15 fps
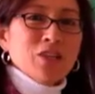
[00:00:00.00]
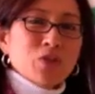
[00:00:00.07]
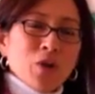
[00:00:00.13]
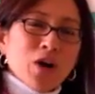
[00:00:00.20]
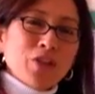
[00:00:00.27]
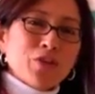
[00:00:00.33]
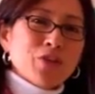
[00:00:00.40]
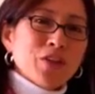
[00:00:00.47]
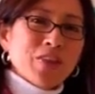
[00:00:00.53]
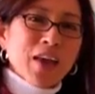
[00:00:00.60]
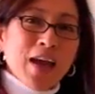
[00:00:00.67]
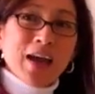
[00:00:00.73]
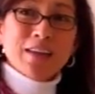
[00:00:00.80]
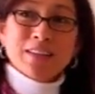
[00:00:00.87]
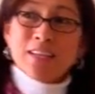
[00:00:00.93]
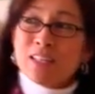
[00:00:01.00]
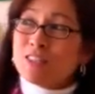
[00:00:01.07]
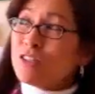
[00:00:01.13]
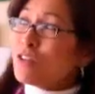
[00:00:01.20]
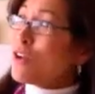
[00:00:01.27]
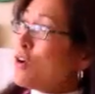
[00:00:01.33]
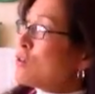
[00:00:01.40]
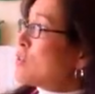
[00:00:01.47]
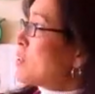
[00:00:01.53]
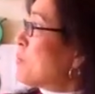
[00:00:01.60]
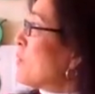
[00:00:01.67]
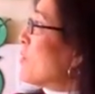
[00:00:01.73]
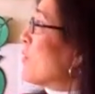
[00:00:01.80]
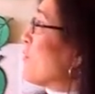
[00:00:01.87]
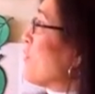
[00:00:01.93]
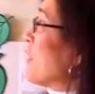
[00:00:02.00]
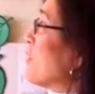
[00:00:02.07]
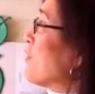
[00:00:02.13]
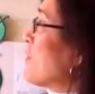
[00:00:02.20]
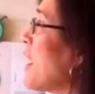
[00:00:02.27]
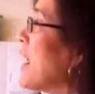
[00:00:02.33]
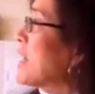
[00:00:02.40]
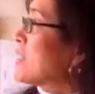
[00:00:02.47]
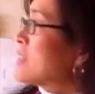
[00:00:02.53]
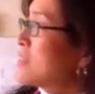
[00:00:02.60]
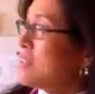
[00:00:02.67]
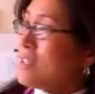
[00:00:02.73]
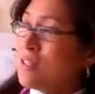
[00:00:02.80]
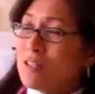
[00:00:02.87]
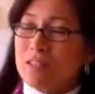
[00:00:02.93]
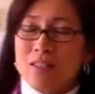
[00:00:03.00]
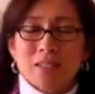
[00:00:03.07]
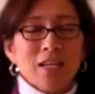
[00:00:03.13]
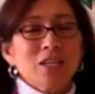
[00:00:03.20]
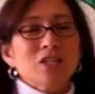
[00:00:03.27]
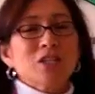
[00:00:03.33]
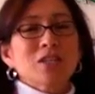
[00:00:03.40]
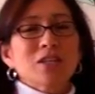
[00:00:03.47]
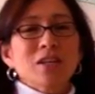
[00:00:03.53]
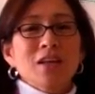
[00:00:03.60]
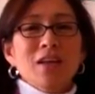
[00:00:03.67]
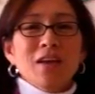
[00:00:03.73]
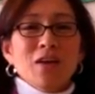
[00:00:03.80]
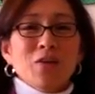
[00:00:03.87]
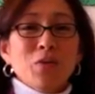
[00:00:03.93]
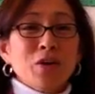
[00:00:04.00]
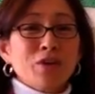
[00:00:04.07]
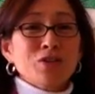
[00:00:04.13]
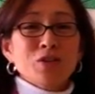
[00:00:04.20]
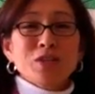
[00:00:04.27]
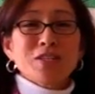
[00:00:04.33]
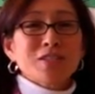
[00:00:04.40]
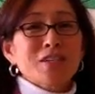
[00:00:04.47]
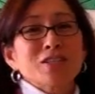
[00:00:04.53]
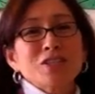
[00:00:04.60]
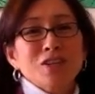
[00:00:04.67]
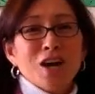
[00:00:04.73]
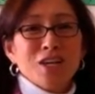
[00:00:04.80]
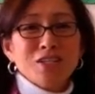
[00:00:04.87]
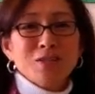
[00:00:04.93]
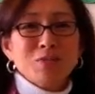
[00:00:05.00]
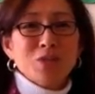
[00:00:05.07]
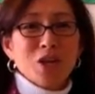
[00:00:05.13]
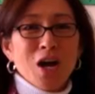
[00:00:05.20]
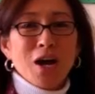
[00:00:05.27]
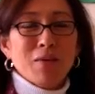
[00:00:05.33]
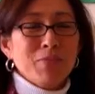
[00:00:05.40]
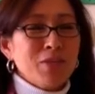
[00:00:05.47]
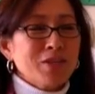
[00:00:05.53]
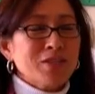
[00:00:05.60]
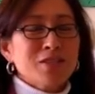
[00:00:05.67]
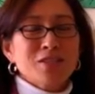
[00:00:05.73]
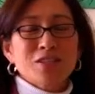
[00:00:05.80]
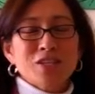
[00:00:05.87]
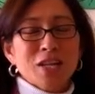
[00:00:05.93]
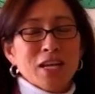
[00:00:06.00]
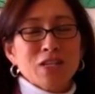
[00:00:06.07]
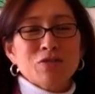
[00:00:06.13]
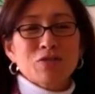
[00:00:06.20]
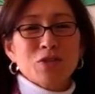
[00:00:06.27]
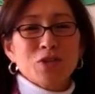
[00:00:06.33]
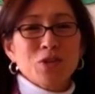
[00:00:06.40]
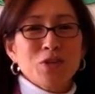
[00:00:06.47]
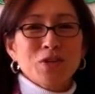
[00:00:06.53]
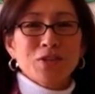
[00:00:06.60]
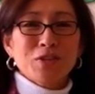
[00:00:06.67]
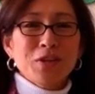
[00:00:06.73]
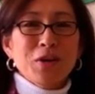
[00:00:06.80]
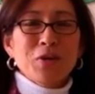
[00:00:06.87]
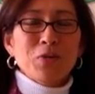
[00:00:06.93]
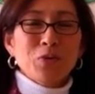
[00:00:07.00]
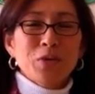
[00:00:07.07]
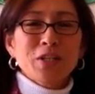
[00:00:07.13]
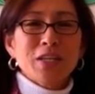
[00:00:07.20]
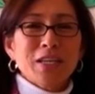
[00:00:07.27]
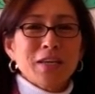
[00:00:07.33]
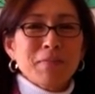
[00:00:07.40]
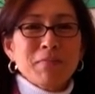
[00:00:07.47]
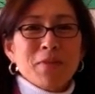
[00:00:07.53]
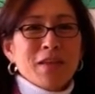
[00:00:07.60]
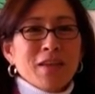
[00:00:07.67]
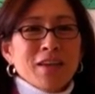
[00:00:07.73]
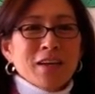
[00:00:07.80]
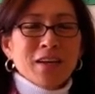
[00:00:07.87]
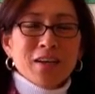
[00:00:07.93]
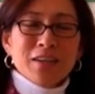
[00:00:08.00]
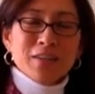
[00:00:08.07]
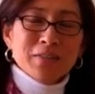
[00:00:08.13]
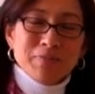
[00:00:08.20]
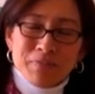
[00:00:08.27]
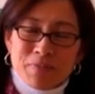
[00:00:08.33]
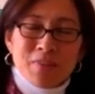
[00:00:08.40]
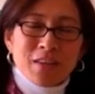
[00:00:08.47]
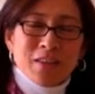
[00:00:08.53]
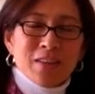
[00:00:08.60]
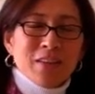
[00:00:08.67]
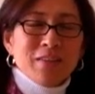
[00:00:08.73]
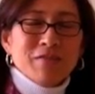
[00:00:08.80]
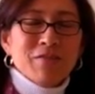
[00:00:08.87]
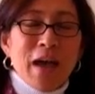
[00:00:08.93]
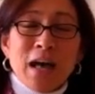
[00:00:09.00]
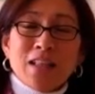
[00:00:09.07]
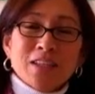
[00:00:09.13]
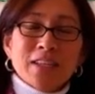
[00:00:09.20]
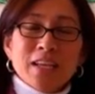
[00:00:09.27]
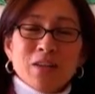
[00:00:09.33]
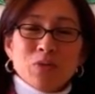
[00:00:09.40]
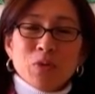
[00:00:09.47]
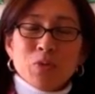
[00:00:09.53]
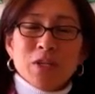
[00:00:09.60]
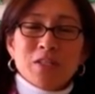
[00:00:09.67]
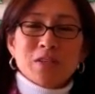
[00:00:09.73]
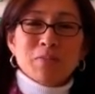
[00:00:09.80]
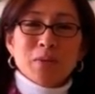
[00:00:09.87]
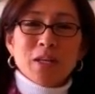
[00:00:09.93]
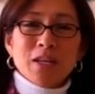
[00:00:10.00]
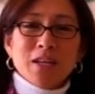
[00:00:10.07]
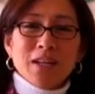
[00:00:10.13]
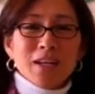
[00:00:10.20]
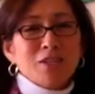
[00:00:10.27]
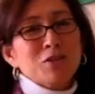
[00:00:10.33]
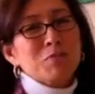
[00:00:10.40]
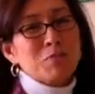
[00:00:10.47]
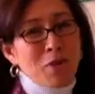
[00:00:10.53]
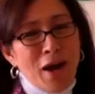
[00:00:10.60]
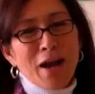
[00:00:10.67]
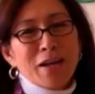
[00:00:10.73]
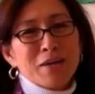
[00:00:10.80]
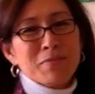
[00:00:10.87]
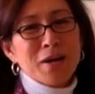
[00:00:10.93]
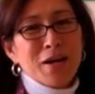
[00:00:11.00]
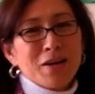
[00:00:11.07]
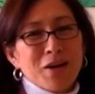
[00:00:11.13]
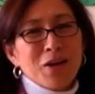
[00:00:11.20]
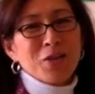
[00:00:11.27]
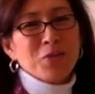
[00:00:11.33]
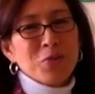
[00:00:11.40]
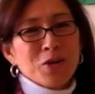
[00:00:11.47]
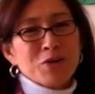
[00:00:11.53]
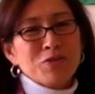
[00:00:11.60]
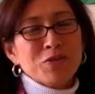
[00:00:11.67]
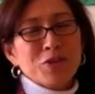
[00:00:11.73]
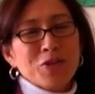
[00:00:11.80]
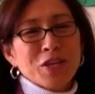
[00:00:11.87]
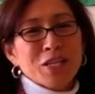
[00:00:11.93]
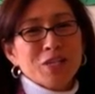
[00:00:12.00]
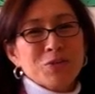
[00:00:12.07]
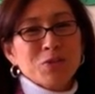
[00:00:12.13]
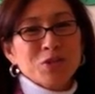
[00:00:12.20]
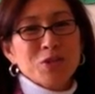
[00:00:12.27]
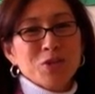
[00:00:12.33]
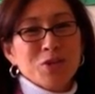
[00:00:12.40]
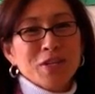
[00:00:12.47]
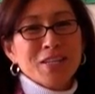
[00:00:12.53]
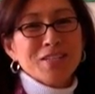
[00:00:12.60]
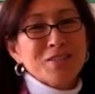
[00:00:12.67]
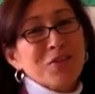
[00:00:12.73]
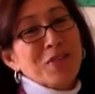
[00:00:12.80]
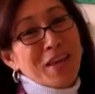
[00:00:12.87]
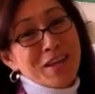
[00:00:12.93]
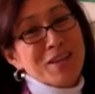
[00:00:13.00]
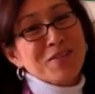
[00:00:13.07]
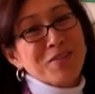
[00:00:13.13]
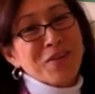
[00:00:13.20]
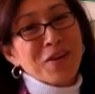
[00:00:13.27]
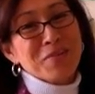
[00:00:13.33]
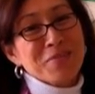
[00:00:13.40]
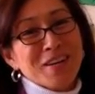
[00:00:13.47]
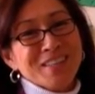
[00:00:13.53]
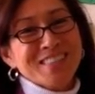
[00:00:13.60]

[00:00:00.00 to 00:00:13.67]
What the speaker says: So other than that, get to know some of the fun facts in this station. We are doing such an awesome job. This is a chance for you to really validate what we submitted and to brag about all the wonderful things we're doing. So thank you very